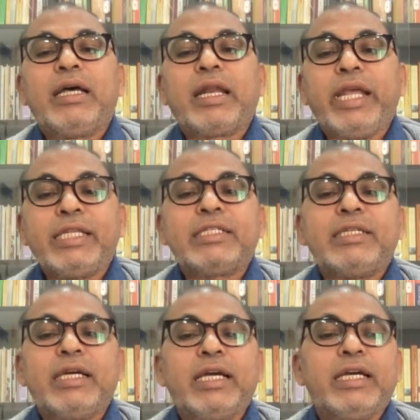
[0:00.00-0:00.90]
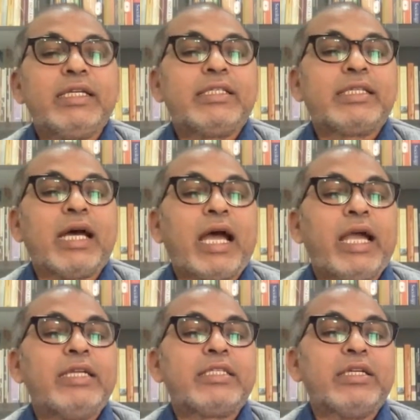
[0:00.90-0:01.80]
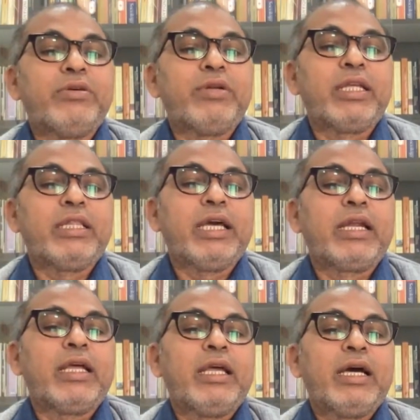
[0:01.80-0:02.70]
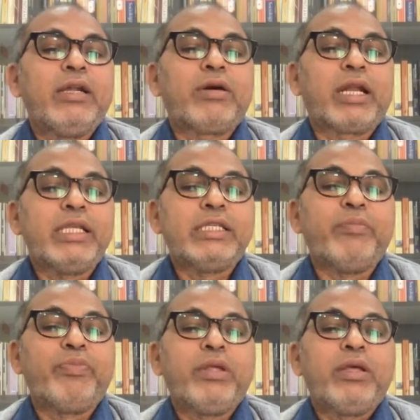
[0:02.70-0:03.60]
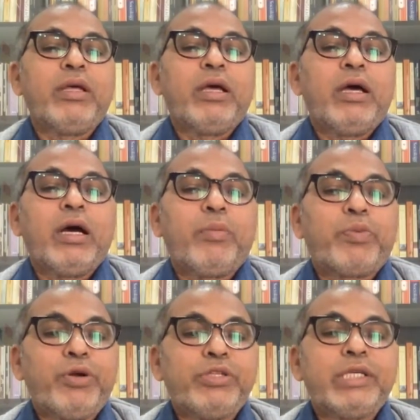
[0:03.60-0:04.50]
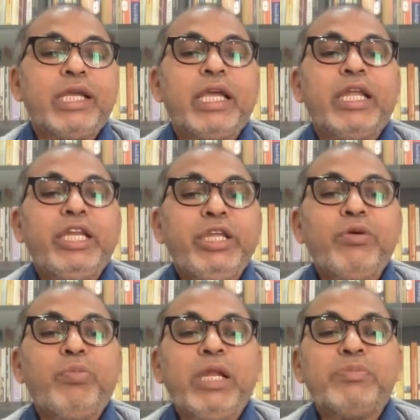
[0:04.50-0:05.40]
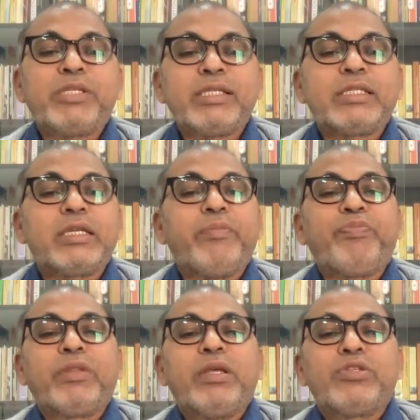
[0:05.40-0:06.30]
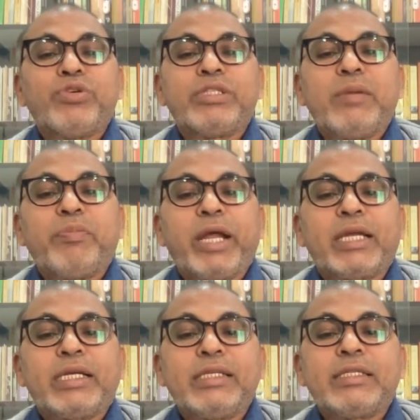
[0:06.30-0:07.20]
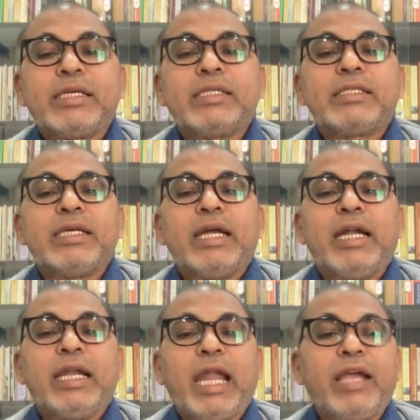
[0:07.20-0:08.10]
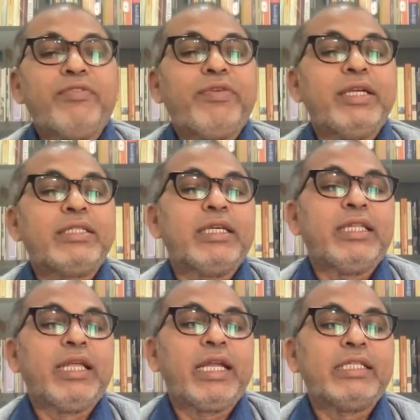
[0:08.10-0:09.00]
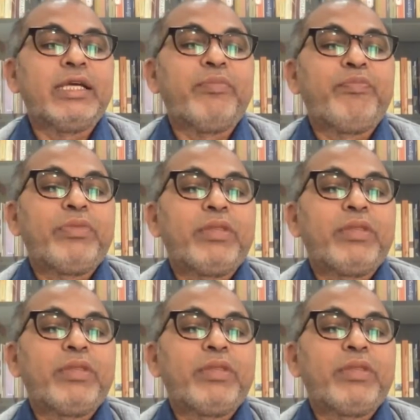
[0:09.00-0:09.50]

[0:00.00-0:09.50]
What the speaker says: reached its heights during their regime, producing a new belief system, social practices, and language in the region.